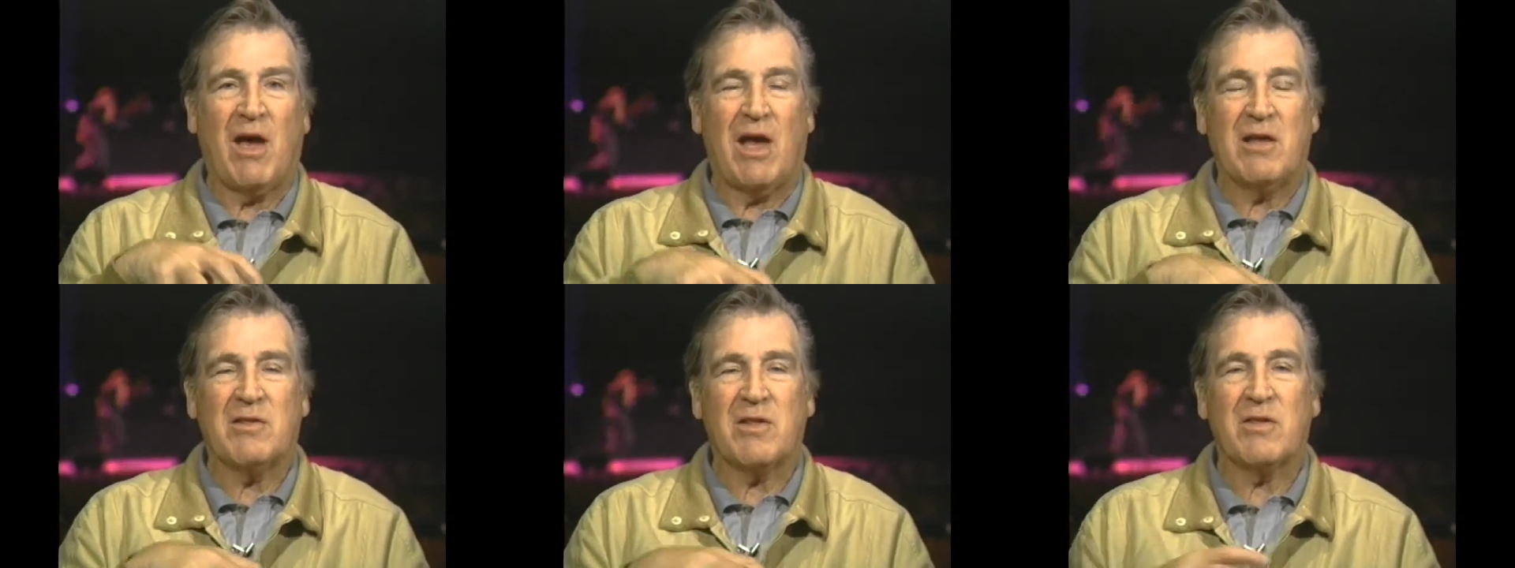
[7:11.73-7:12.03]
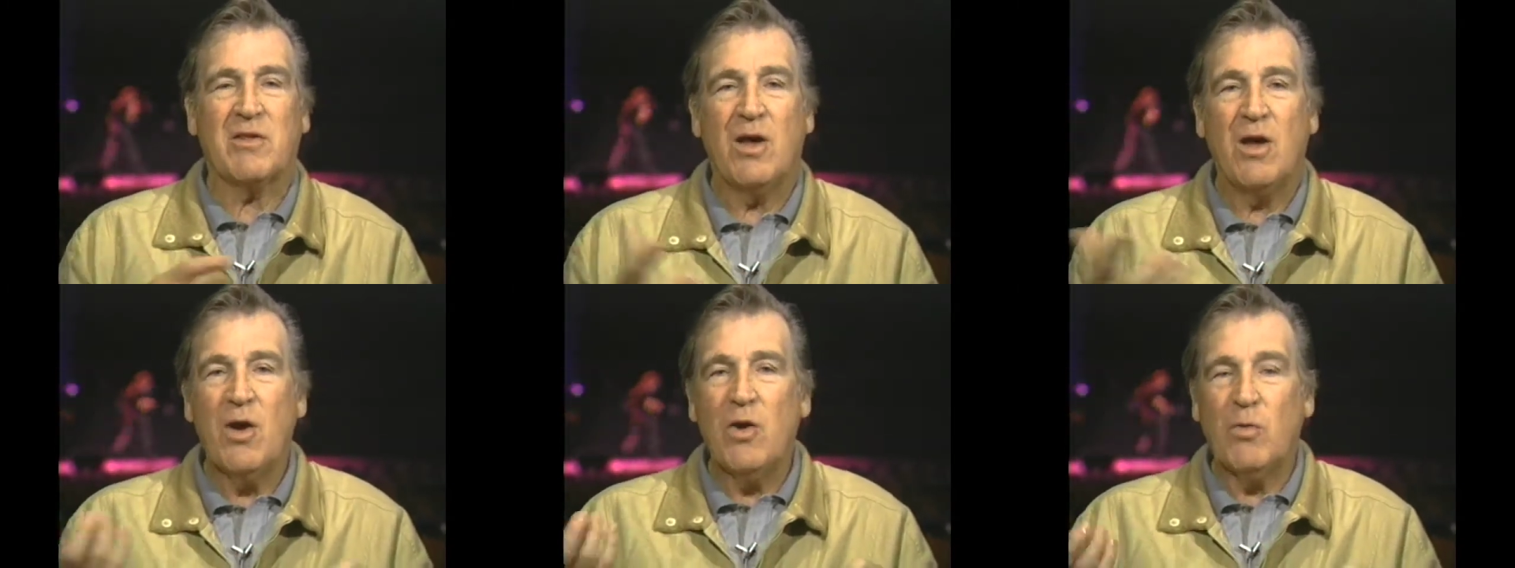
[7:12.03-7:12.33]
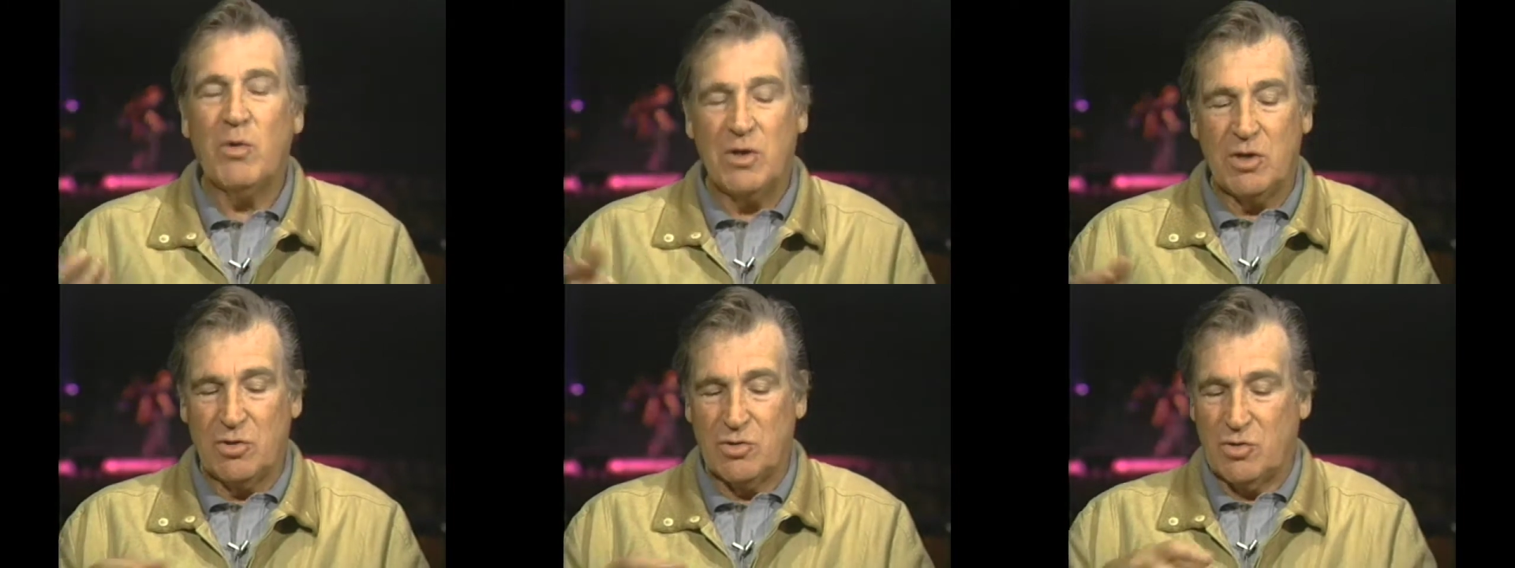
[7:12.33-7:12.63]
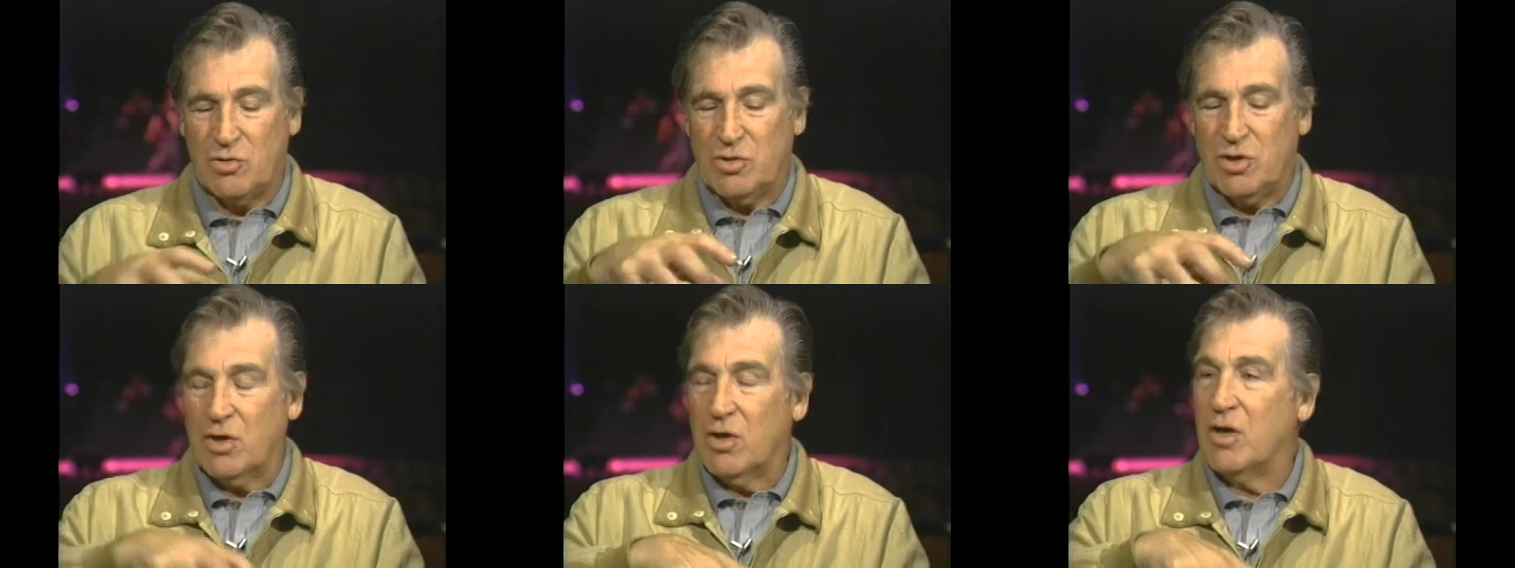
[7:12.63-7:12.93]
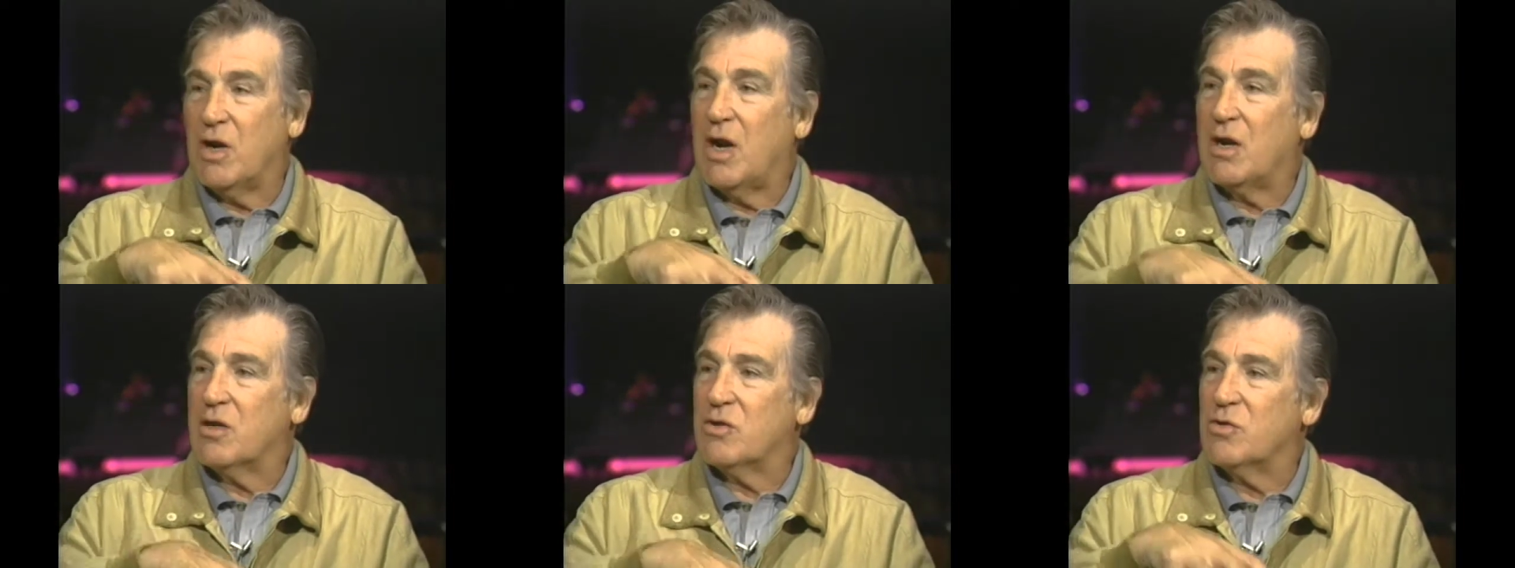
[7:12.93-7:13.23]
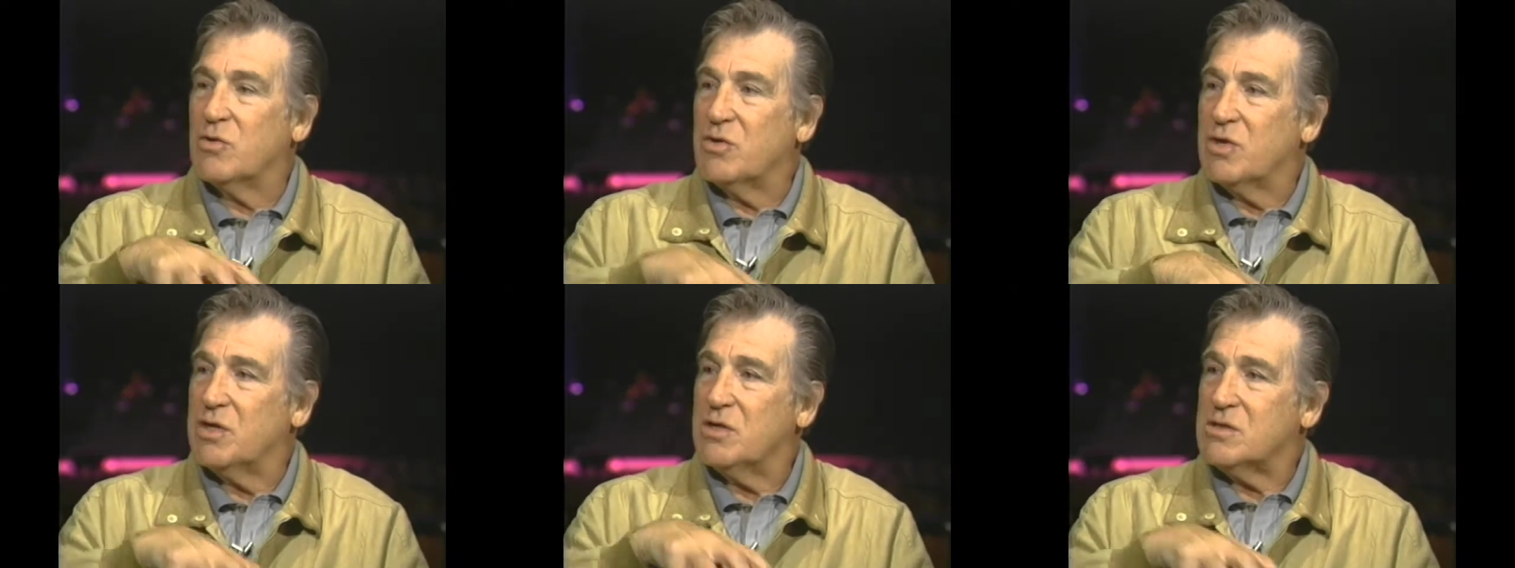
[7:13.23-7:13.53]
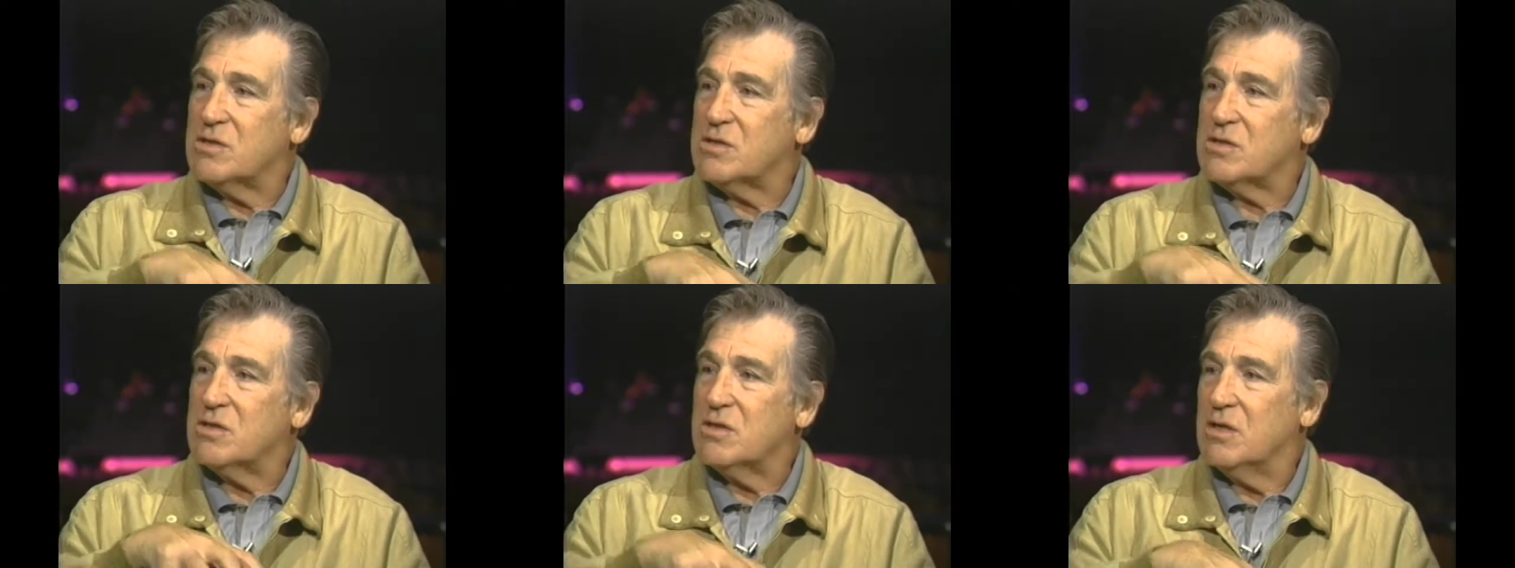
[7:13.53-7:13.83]
I says, what do? You learn how to do
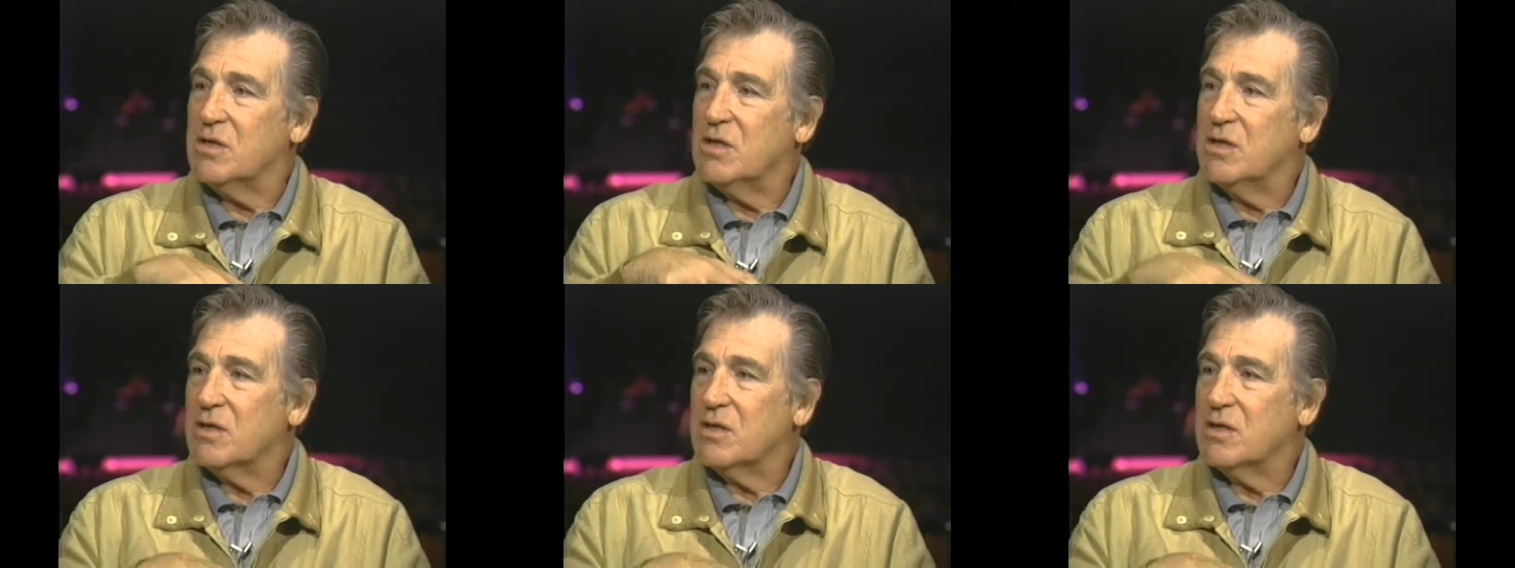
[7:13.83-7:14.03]
this?